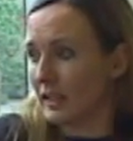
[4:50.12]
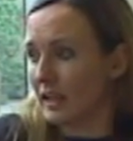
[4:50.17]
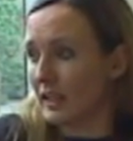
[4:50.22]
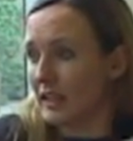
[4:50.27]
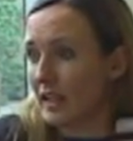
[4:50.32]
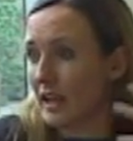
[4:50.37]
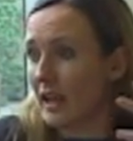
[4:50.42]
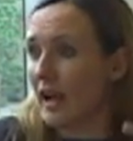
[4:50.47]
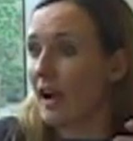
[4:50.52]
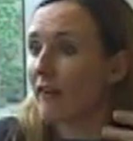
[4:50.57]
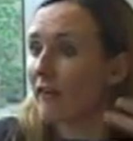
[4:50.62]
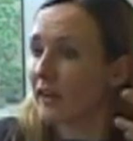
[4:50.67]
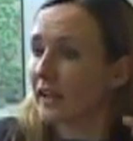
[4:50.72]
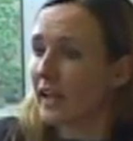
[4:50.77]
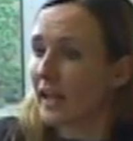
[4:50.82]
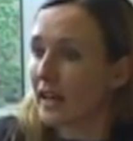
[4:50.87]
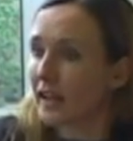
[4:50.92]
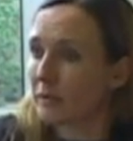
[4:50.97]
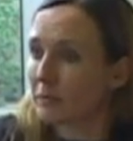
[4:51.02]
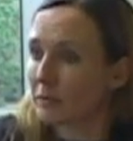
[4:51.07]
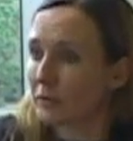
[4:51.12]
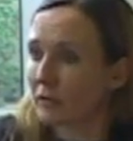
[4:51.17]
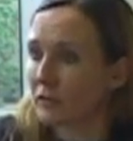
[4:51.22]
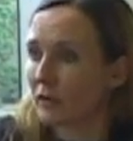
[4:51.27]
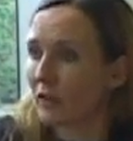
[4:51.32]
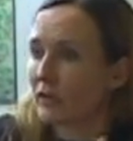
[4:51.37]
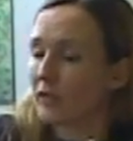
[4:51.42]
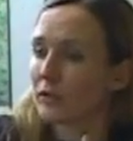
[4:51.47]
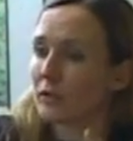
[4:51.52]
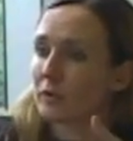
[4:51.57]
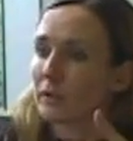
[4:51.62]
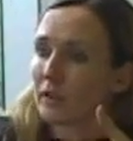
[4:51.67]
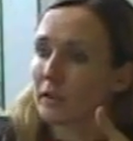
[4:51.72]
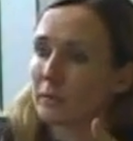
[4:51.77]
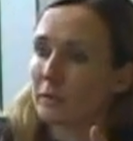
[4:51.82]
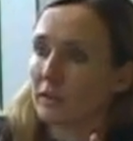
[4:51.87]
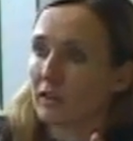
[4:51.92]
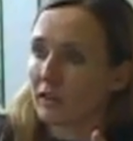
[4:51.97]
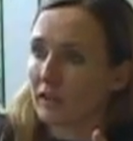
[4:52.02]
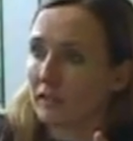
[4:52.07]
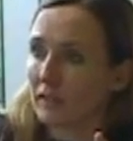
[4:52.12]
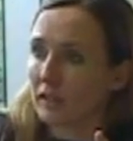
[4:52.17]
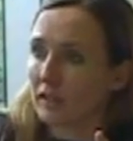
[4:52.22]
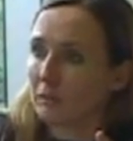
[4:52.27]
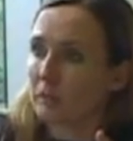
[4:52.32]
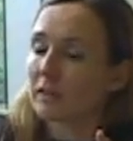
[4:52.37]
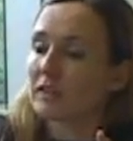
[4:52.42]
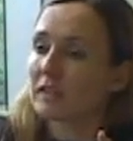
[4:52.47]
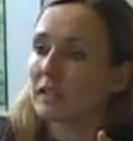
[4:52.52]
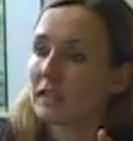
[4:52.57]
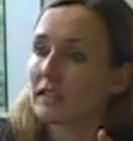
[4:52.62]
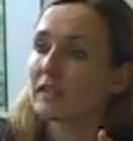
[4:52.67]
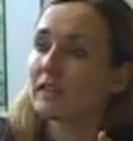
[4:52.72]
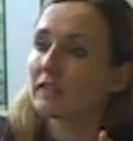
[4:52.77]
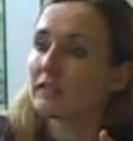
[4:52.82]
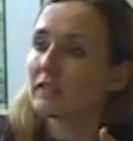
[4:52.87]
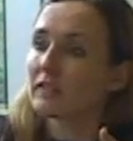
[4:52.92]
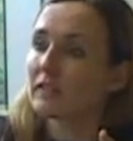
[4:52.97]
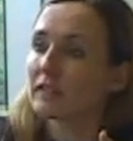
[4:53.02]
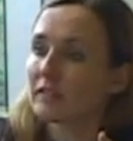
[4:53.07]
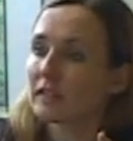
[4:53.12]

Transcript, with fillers: And they are accountable, not to a community of expertise.